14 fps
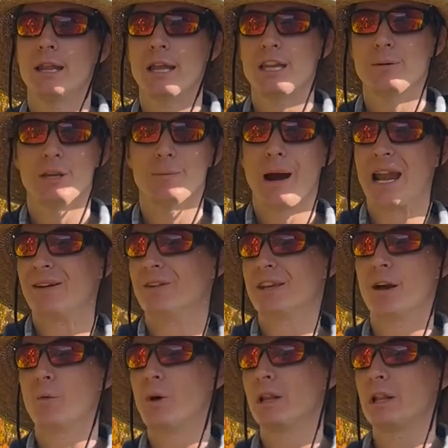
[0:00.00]
and then you might even
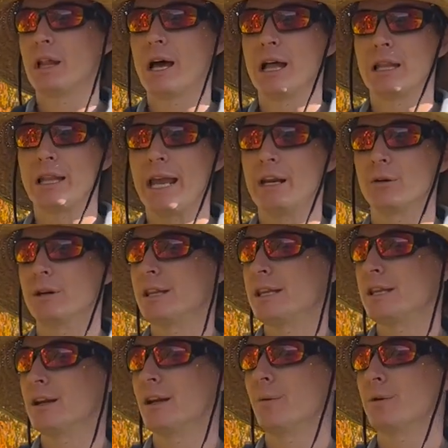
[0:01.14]
get one later in the
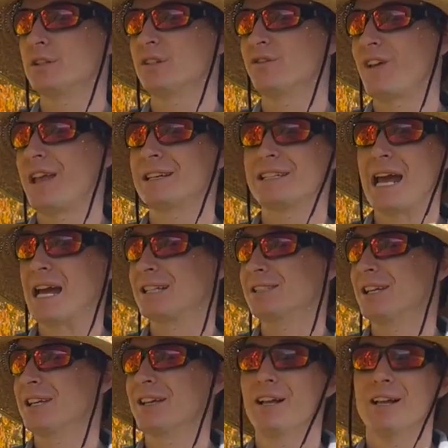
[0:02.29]
year, which is
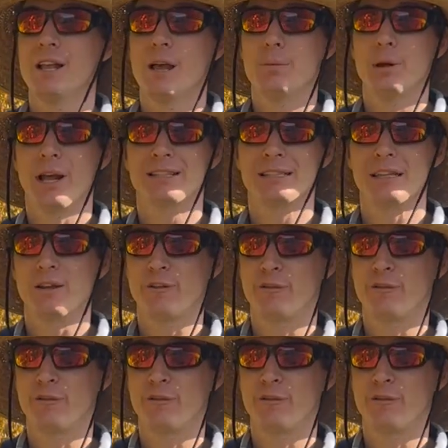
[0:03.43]
fantastic. But like I said, the